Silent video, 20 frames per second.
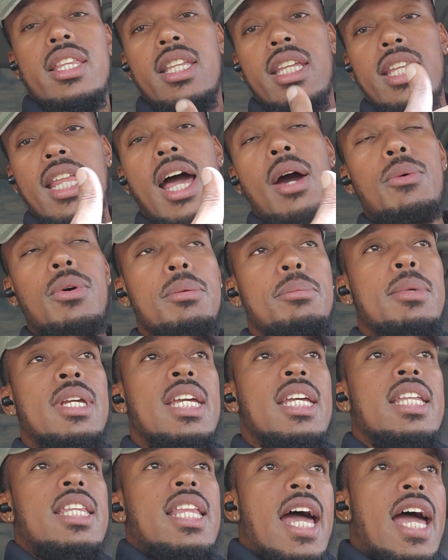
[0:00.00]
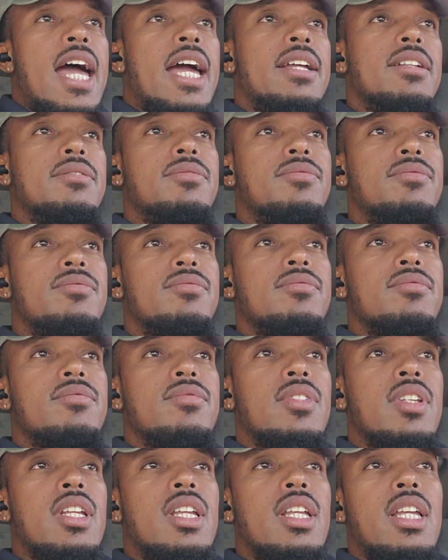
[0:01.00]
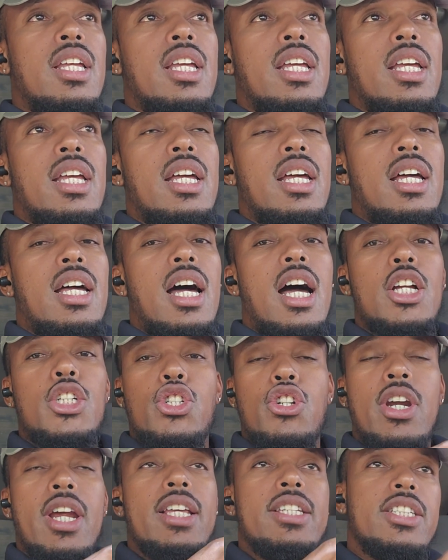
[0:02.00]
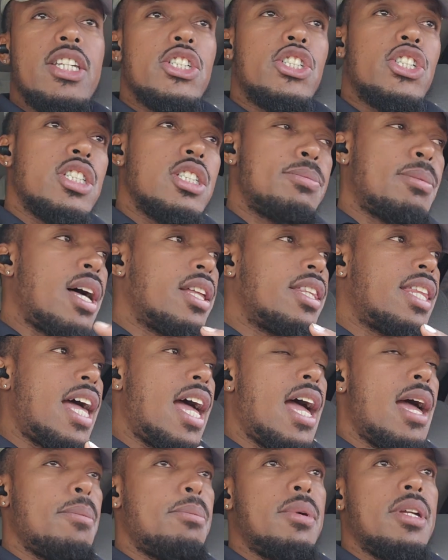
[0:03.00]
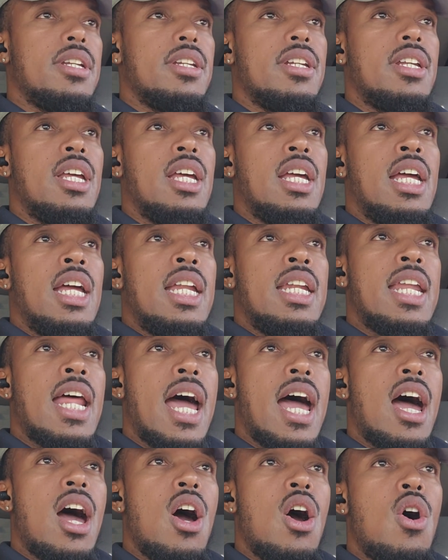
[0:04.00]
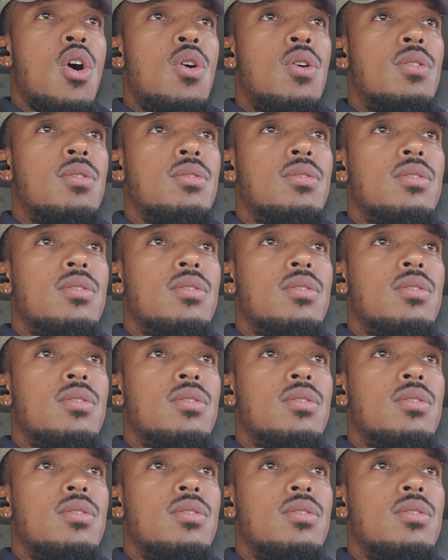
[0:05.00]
then that would mean that a transition is about to happen now